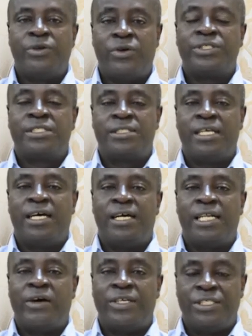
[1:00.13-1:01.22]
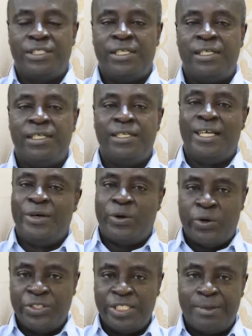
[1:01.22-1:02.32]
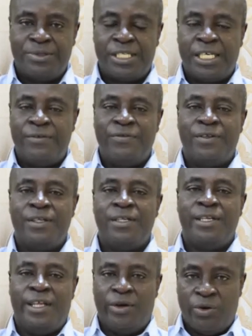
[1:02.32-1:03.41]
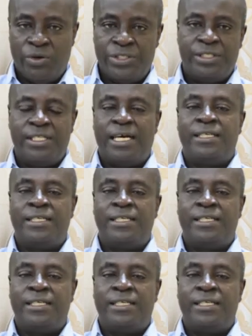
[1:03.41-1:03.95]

us and our children." They cursed themselves, they cursed their